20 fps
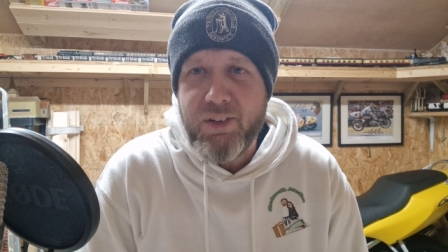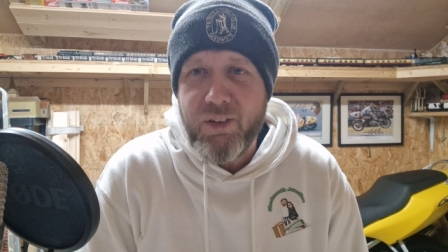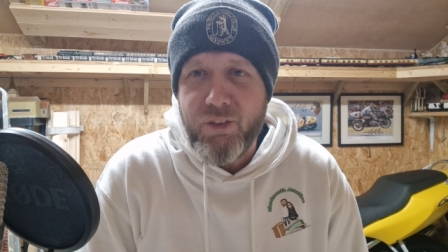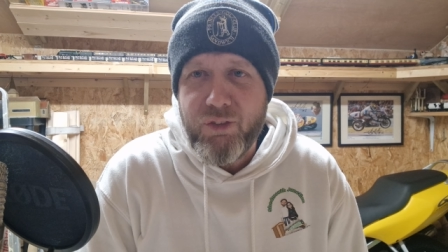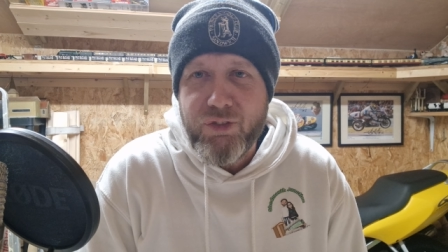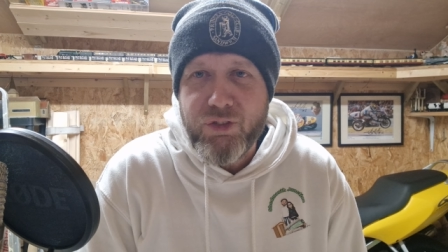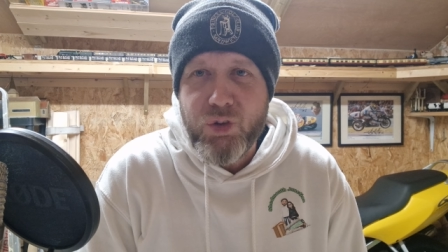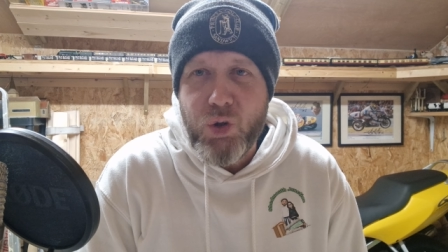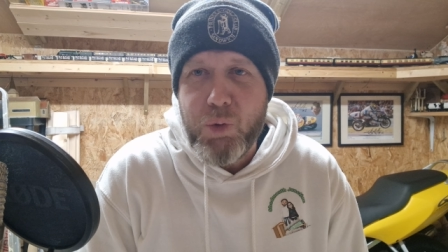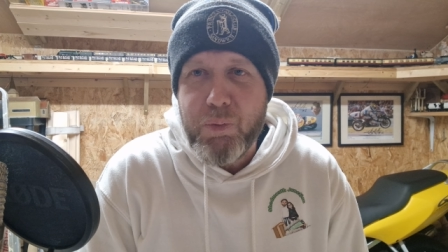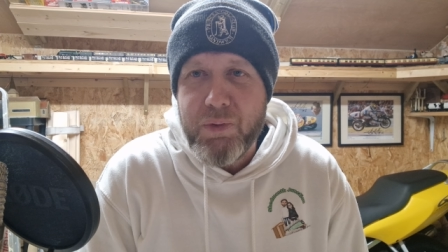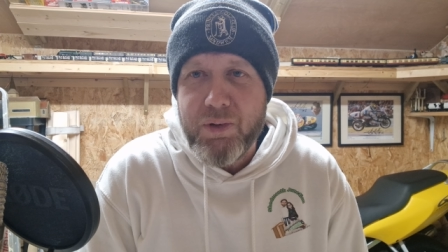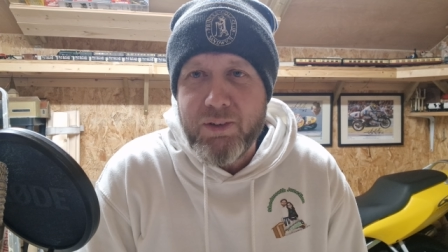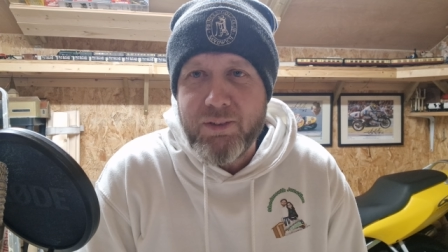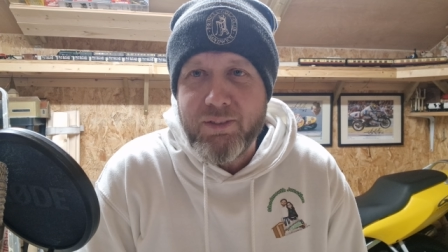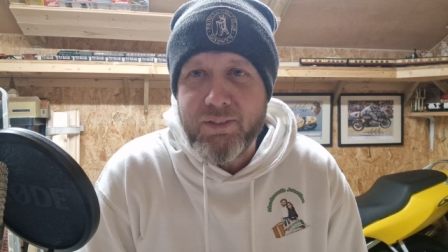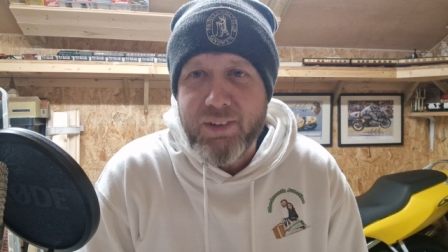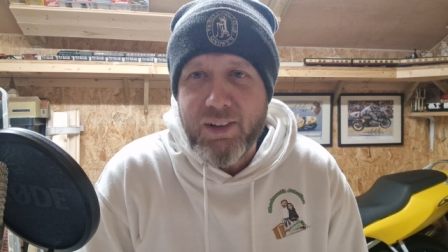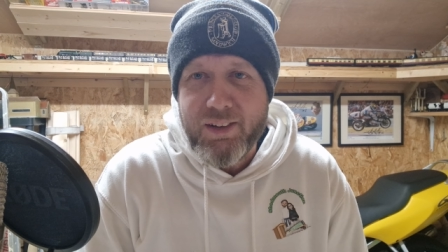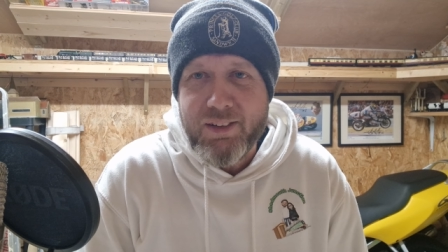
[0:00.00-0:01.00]
of doom
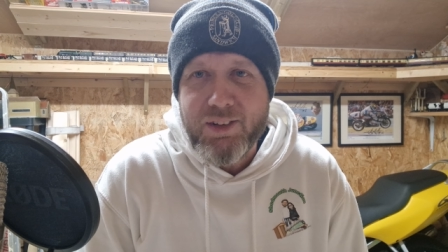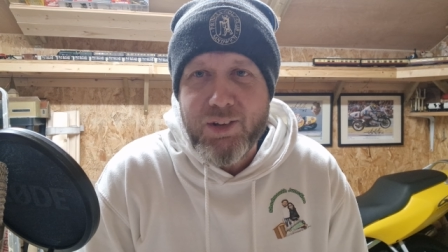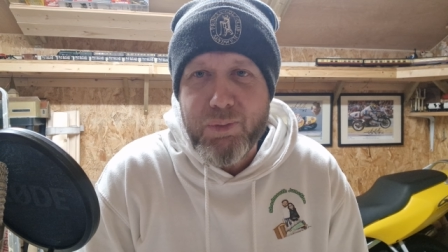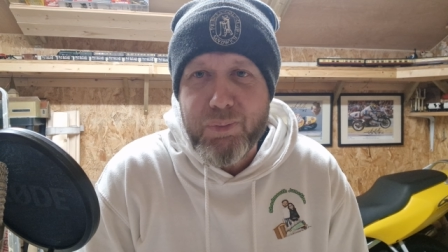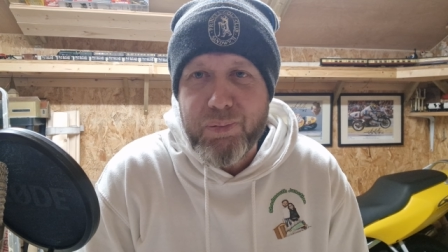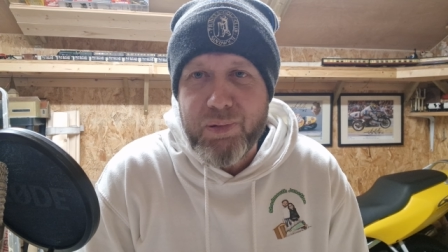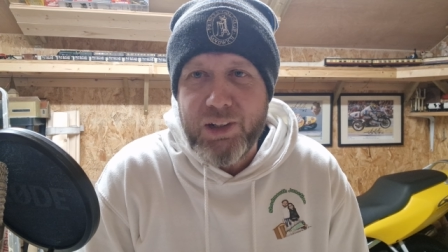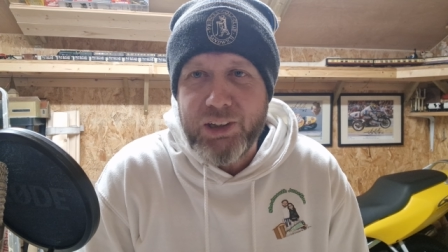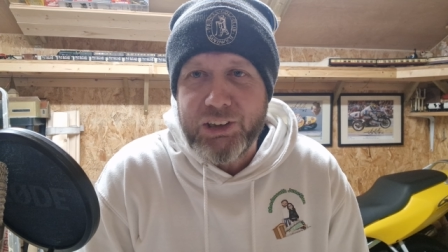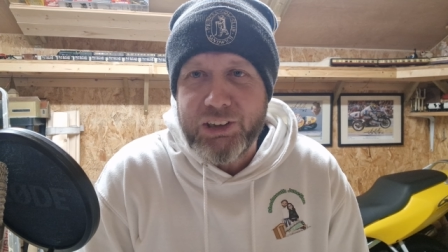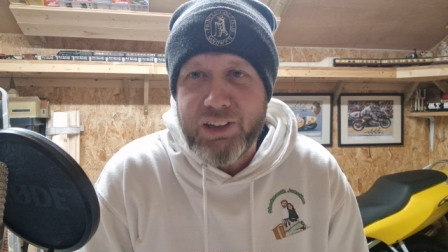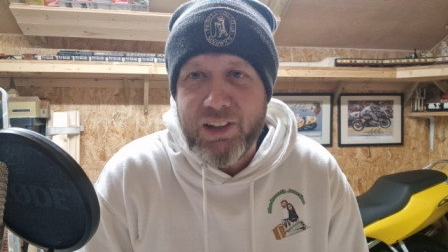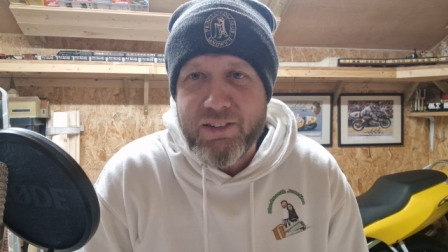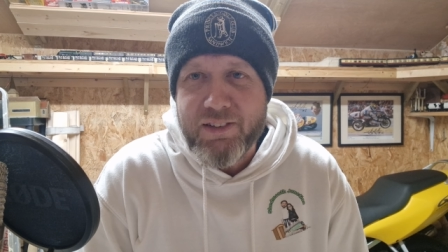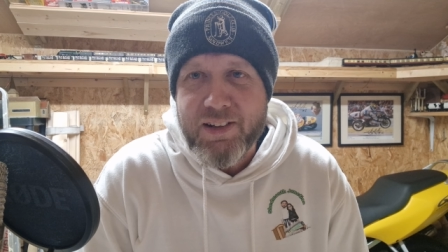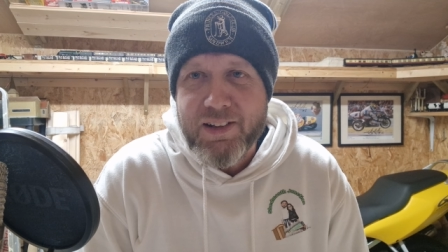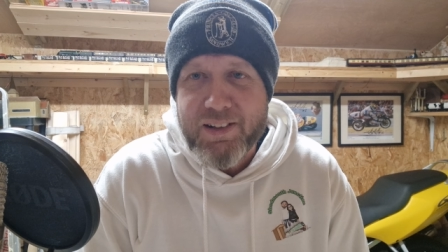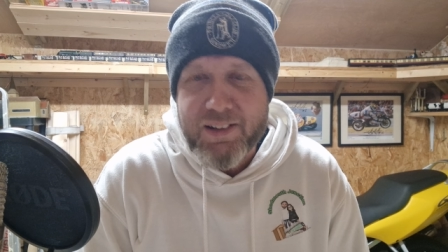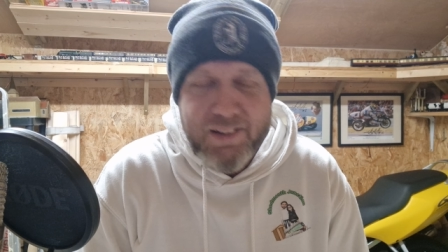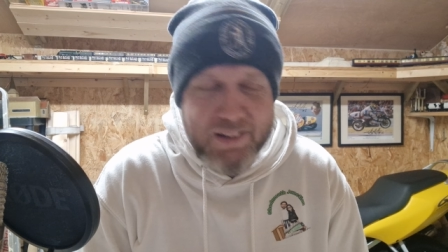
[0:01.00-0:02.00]
and, and depression, I
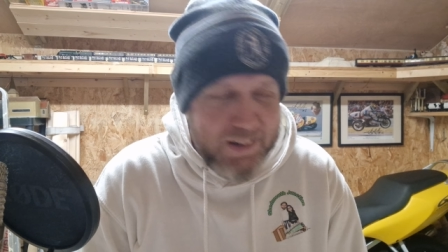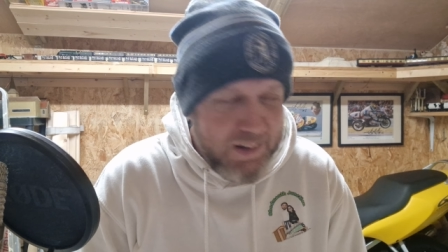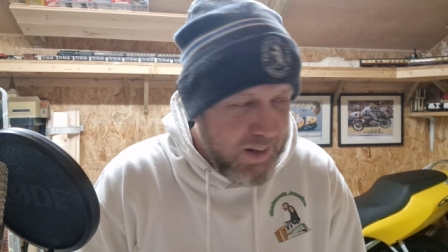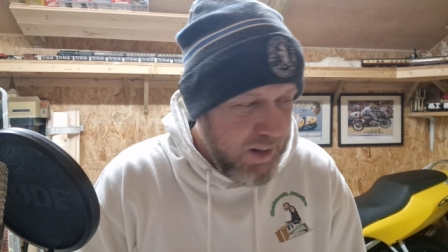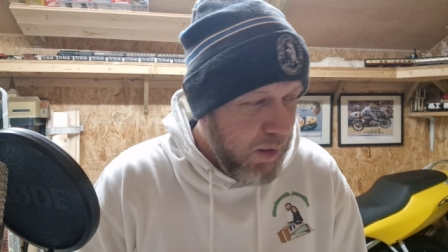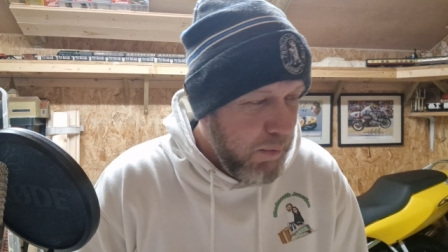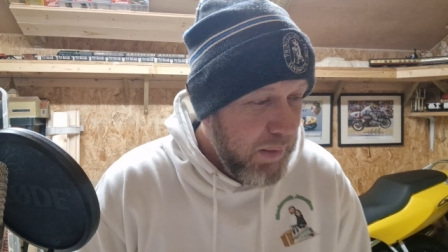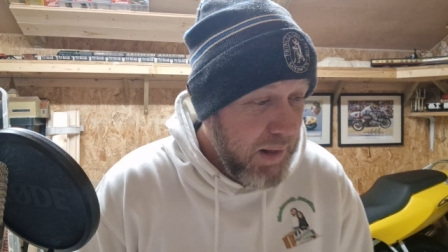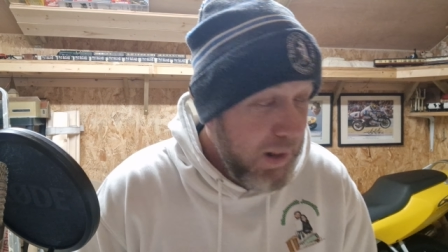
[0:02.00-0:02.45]
reckon. But